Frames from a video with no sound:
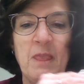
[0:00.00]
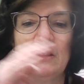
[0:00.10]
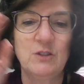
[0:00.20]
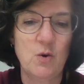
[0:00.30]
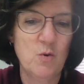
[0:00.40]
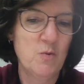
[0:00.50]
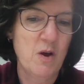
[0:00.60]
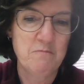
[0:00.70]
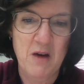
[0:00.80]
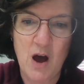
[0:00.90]
So
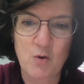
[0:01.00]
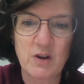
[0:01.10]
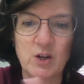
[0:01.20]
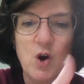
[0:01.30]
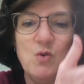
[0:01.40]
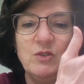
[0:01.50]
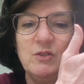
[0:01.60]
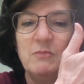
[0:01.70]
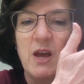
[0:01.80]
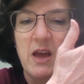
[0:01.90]
out it
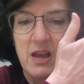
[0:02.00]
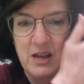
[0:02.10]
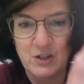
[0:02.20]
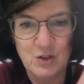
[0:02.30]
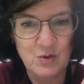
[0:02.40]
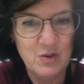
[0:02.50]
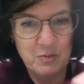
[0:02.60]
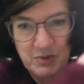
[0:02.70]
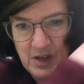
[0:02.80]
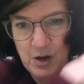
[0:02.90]
goes into the
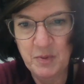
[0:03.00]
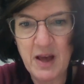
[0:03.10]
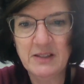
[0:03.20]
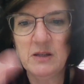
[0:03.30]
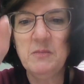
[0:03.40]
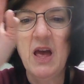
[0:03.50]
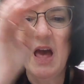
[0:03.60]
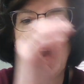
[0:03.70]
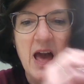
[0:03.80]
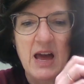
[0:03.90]
cytoplasm,
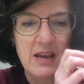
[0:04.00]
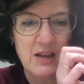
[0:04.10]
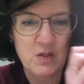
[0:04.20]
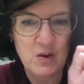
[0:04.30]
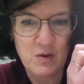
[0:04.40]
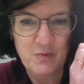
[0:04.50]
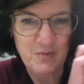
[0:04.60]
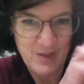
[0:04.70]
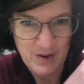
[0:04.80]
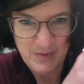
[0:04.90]
and the
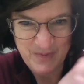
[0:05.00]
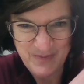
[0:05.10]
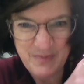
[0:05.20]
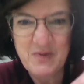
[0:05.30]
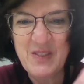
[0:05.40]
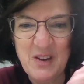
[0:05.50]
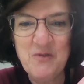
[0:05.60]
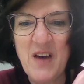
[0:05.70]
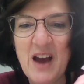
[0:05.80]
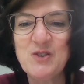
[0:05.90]
the the
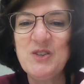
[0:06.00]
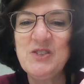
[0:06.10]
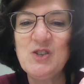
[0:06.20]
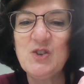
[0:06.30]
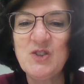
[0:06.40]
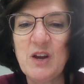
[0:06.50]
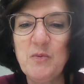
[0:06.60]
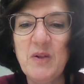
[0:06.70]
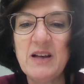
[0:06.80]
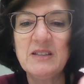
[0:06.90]
factories in your
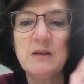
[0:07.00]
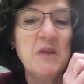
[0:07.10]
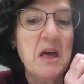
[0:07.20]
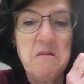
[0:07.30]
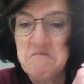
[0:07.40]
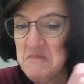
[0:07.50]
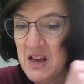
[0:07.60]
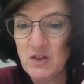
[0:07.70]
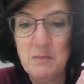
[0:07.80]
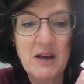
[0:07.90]
cytoplasm
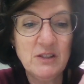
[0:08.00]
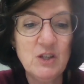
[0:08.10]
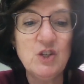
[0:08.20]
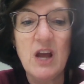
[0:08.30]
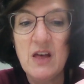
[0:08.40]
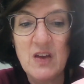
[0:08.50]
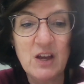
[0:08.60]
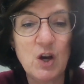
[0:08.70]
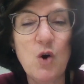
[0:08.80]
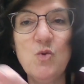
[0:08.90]
get the message and they
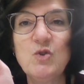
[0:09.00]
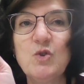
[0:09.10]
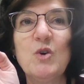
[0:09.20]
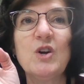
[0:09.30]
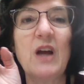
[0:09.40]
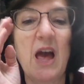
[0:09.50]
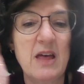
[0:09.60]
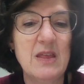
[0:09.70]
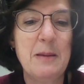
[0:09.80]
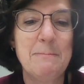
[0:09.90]
go to work
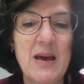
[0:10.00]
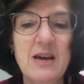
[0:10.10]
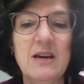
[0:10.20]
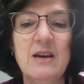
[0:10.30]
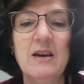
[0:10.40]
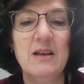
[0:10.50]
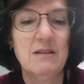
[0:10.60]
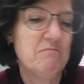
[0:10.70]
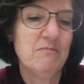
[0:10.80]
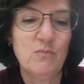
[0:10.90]
and they make
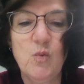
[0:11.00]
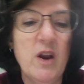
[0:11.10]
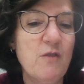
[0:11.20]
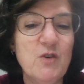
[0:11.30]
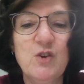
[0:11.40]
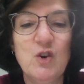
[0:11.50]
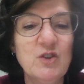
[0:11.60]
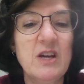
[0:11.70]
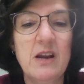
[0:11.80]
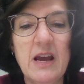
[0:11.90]
whatever your
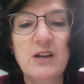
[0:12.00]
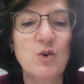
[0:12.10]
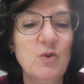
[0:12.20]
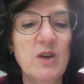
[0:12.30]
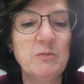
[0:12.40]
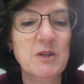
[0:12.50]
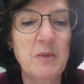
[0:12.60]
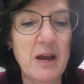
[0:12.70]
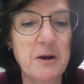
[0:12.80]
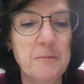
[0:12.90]
DNA told them to
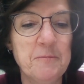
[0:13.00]
make.